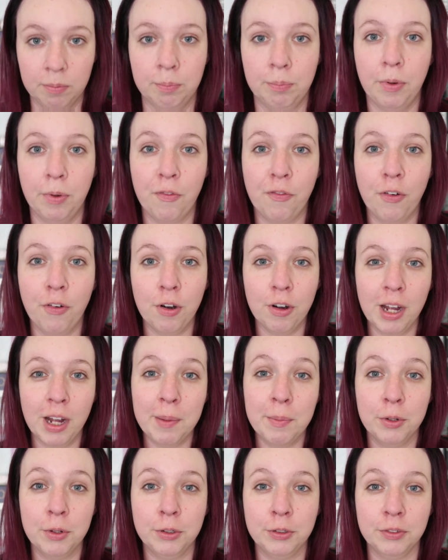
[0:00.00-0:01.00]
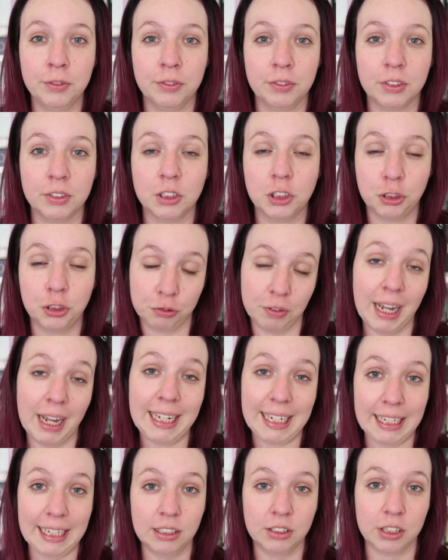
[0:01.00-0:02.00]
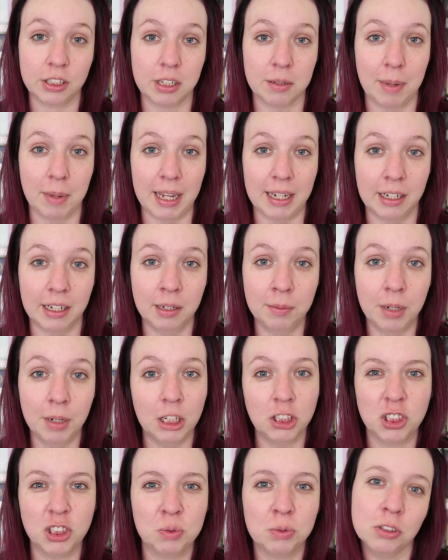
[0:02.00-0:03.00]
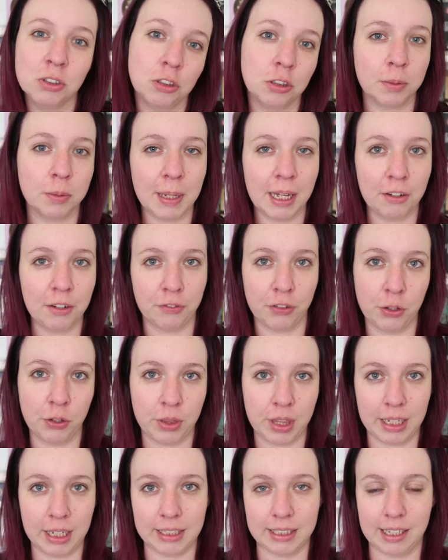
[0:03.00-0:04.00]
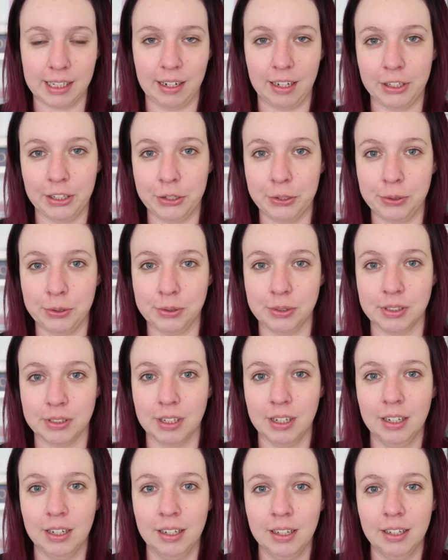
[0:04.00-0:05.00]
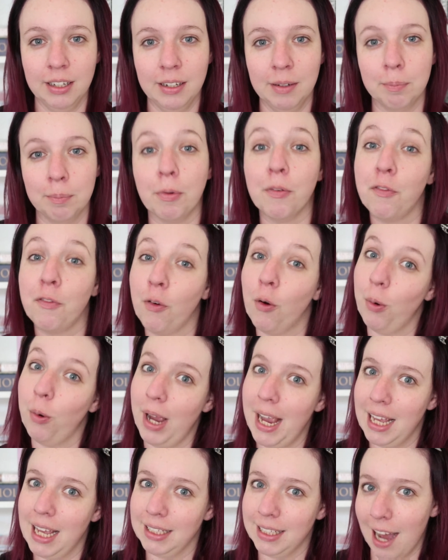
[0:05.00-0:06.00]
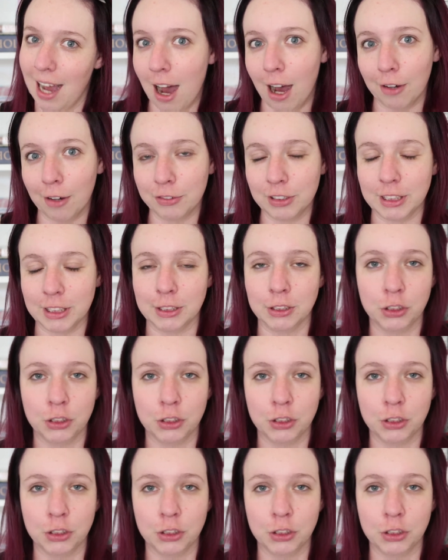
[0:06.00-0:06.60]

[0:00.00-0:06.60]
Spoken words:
Before I move straight into the makeup, I just want to talk about a few things that I use before and after.